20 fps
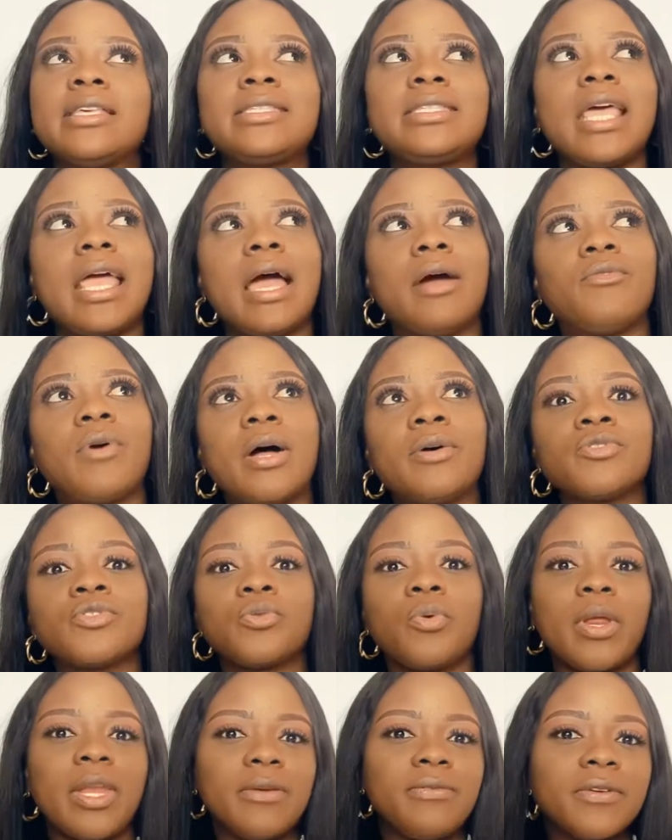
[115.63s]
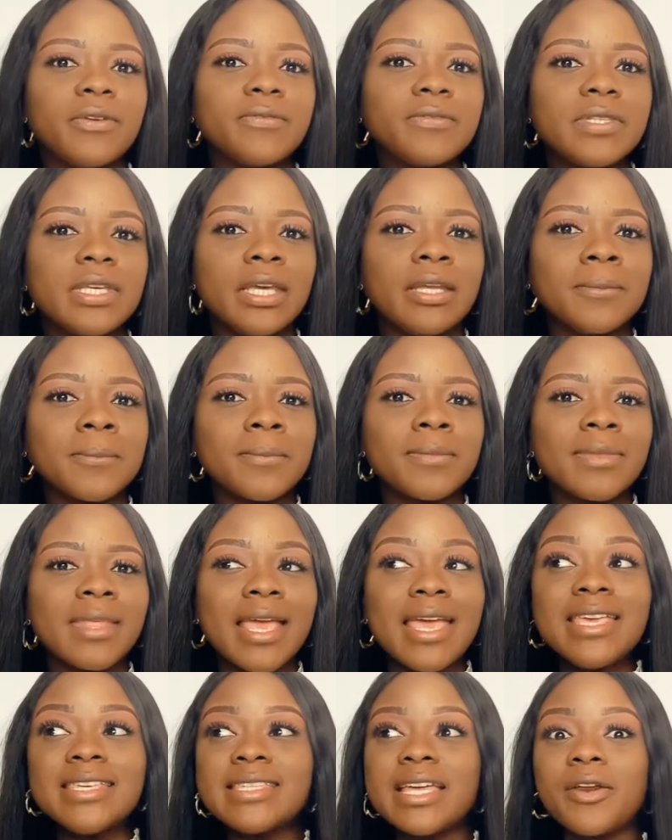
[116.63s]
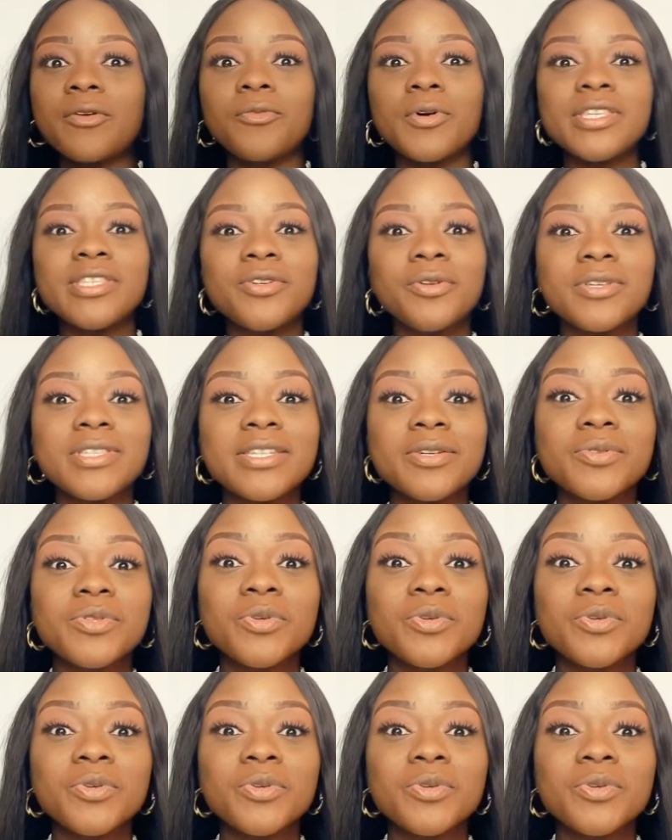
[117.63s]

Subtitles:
say, around 2015 instead of waiting until